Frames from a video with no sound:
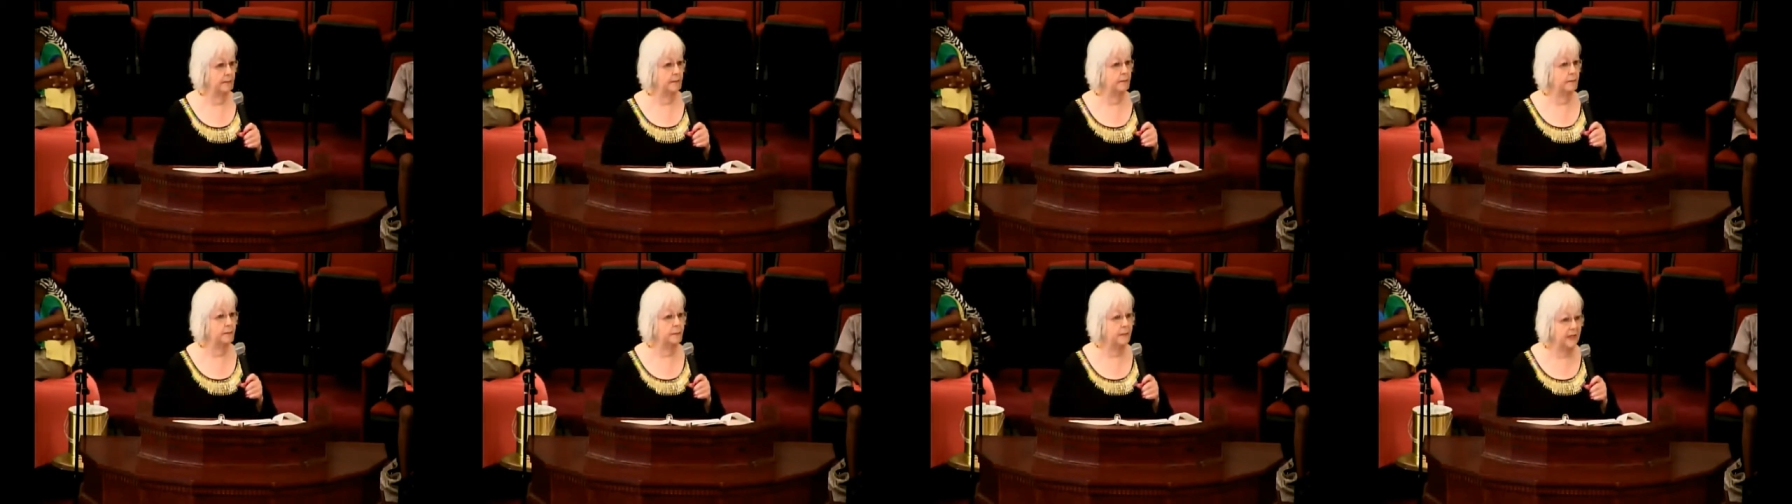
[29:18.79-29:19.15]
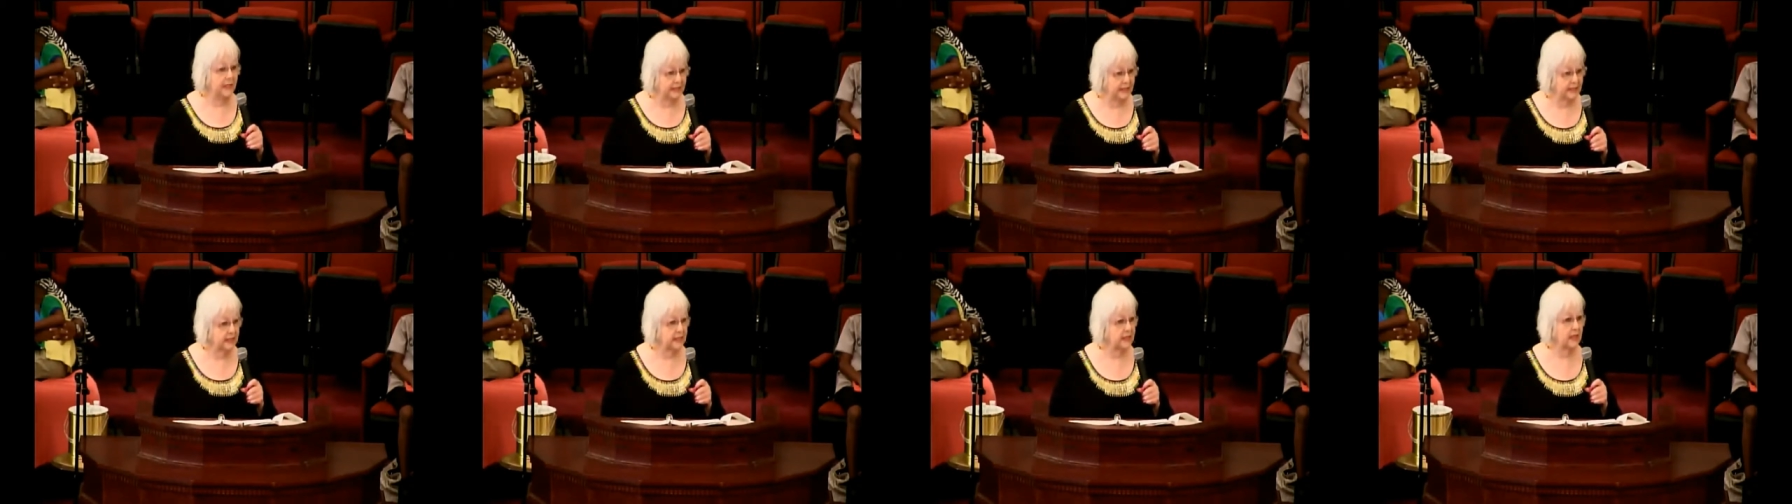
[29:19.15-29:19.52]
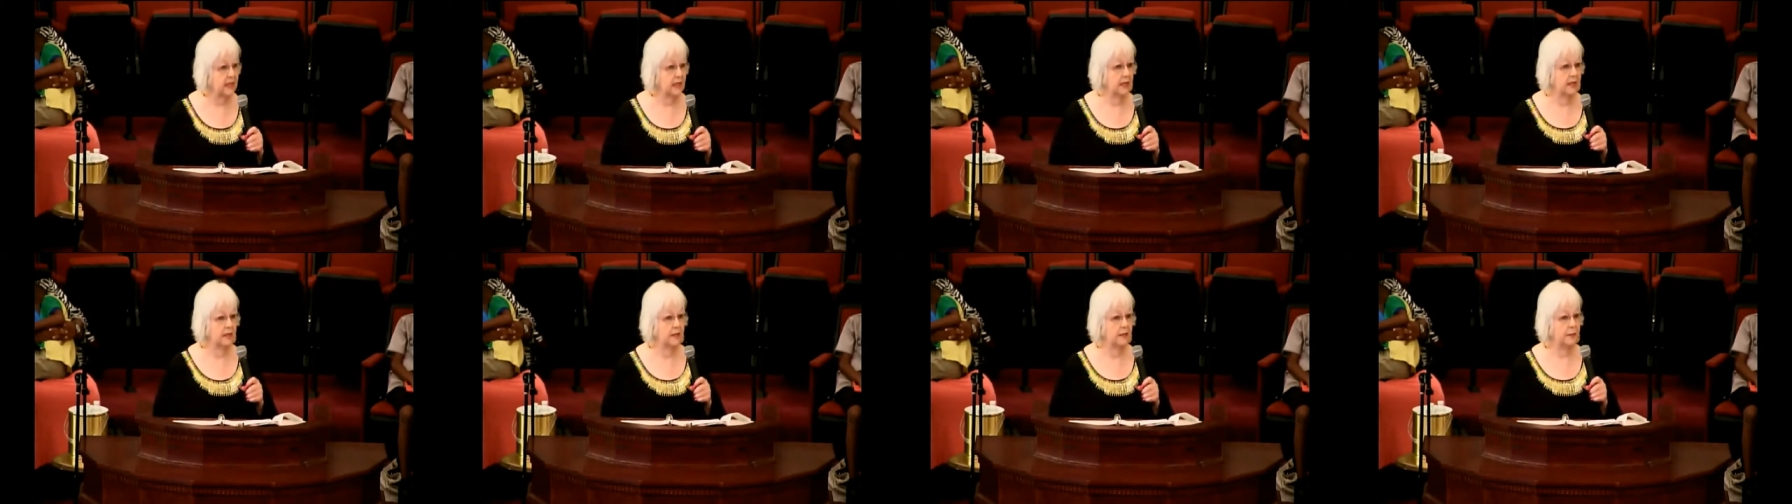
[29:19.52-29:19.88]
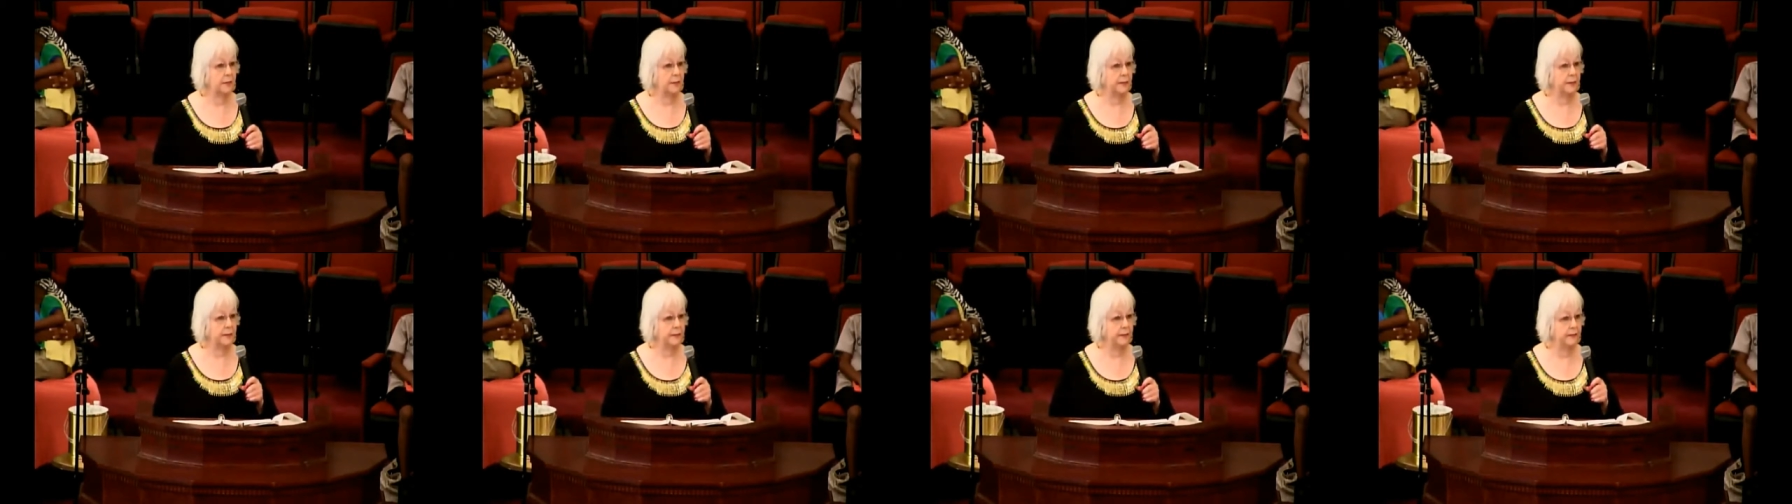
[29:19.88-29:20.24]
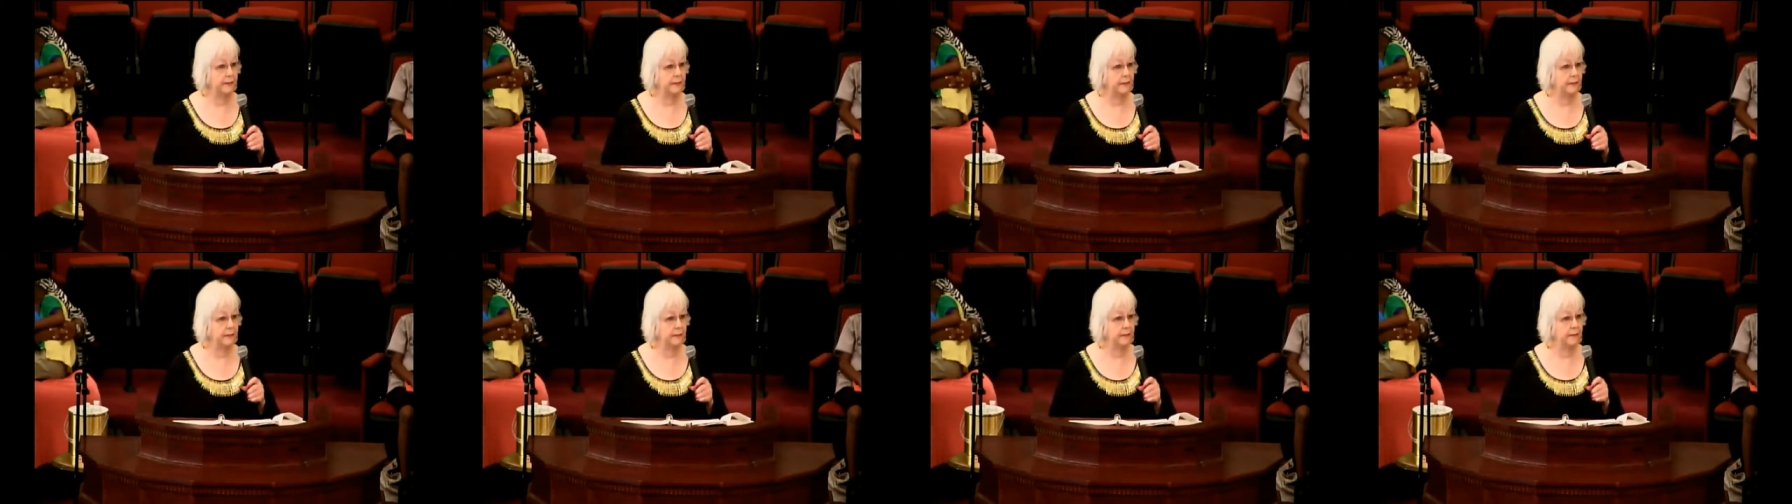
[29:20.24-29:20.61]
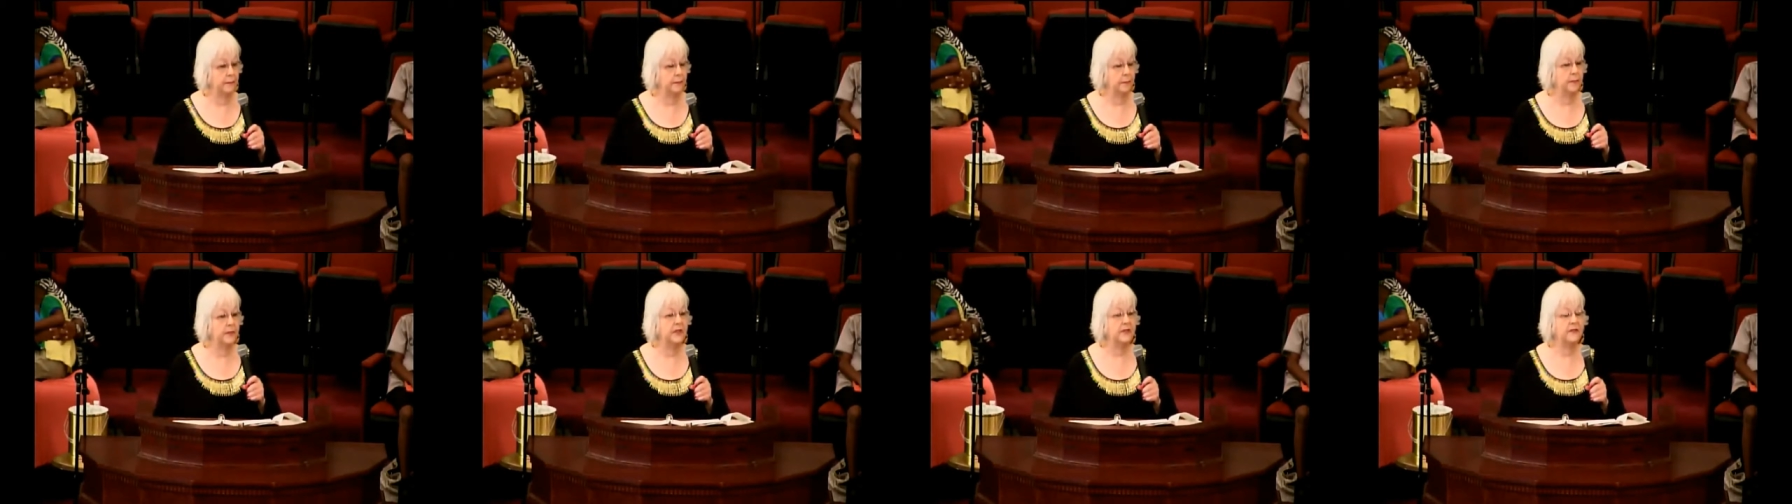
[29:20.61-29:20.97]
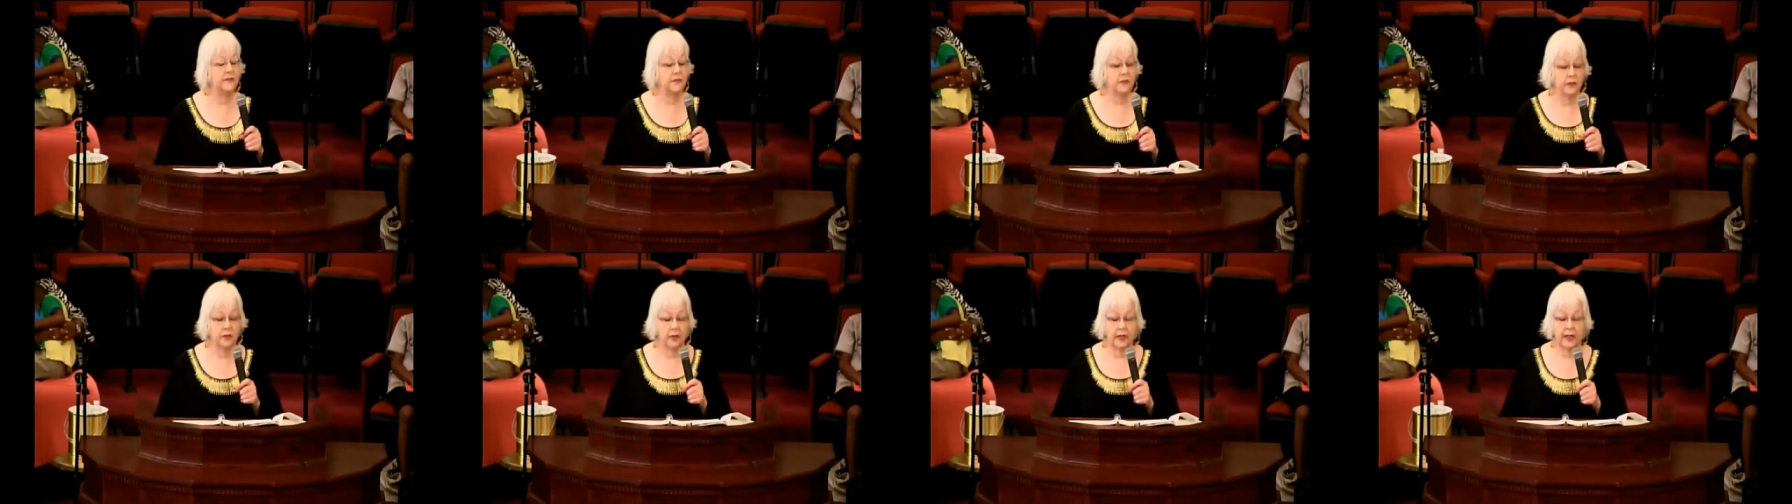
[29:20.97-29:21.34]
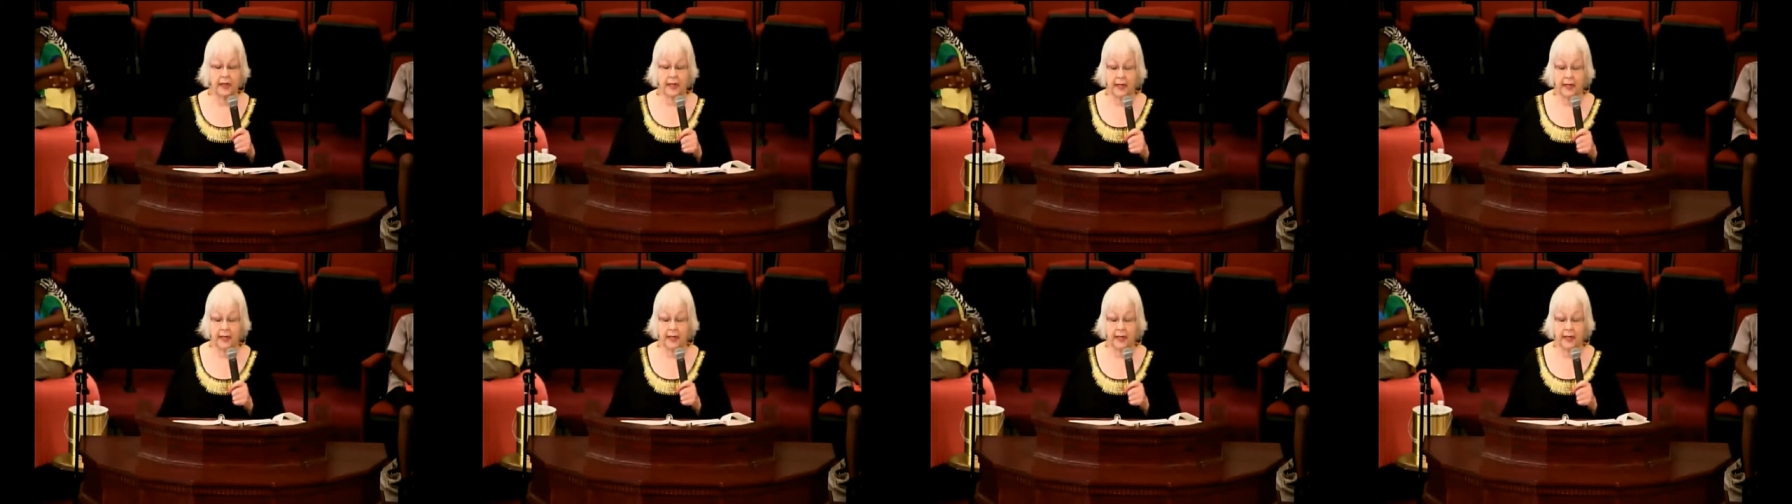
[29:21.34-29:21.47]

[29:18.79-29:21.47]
must come before